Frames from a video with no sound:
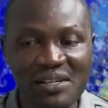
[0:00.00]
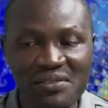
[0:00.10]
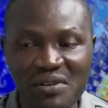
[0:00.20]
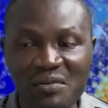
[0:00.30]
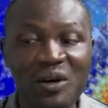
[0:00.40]

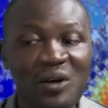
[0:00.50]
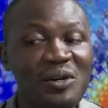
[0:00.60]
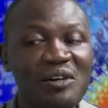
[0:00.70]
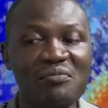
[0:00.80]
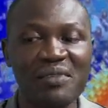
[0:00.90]
from all
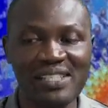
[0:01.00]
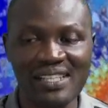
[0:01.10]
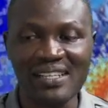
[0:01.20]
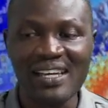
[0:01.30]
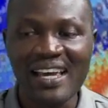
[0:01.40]
government
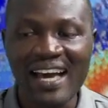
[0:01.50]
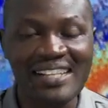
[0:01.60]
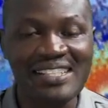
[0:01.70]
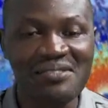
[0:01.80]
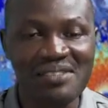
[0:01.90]

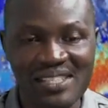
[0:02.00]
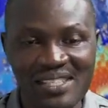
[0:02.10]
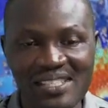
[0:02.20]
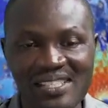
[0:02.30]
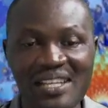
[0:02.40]

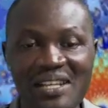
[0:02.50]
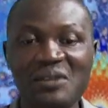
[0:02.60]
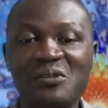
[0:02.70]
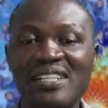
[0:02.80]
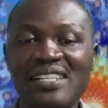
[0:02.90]
activities,
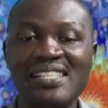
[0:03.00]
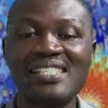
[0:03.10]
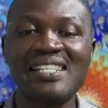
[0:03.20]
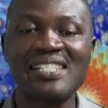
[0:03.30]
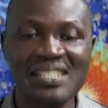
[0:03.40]
including the
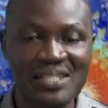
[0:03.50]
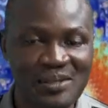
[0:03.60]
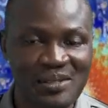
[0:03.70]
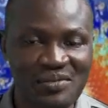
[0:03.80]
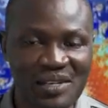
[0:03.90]
State
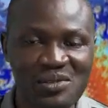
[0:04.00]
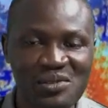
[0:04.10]
Executive Council